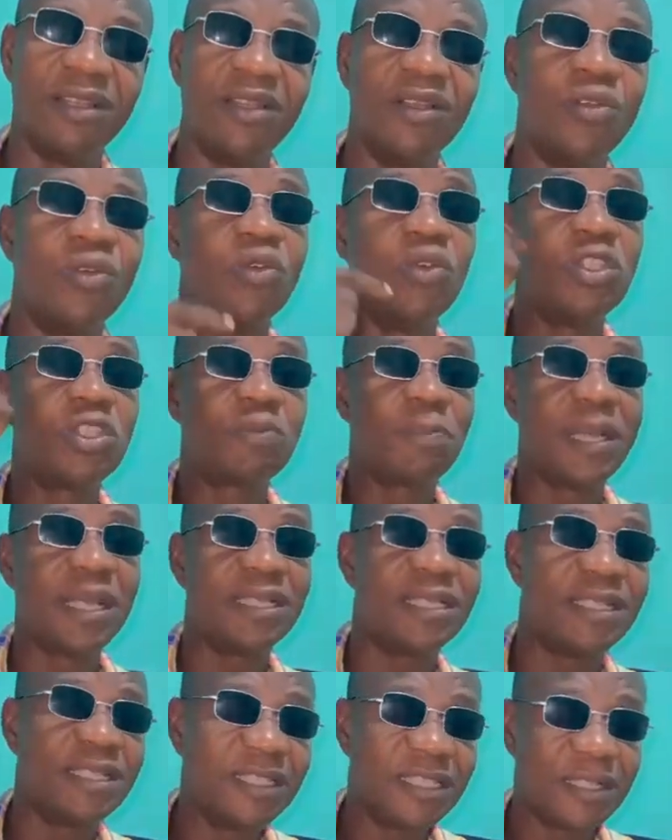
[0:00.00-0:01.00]

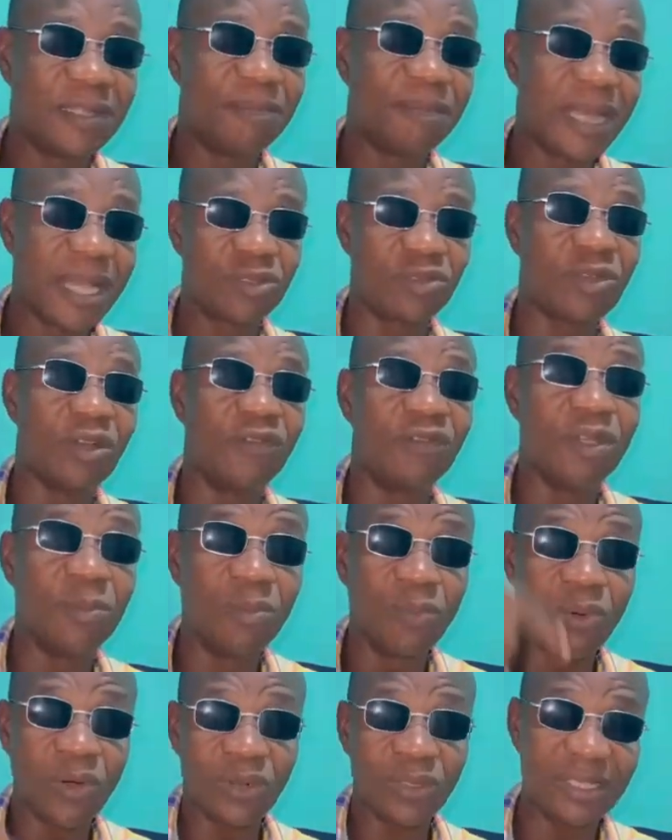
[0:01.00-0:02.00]
whispered in the minds of the
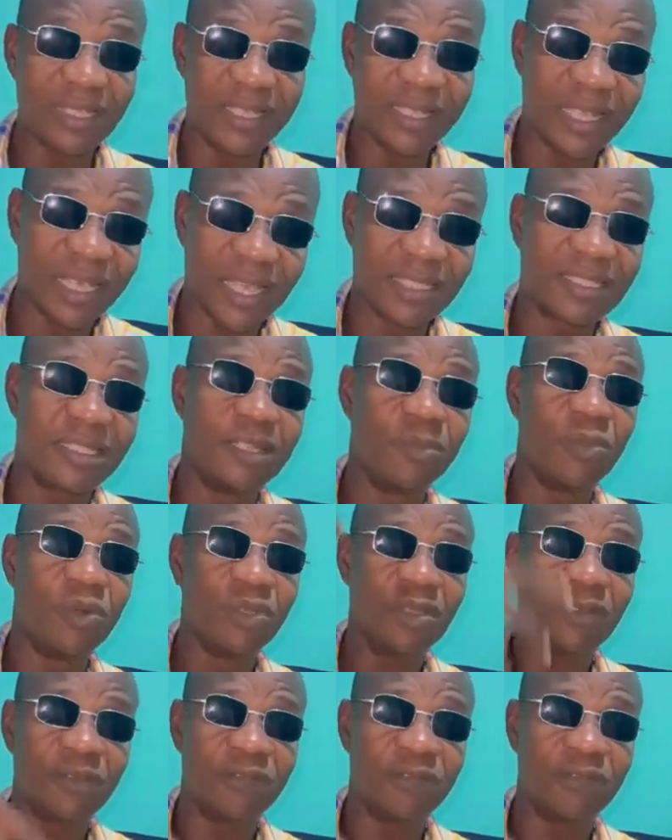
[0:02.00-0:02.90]
modern girls, the modern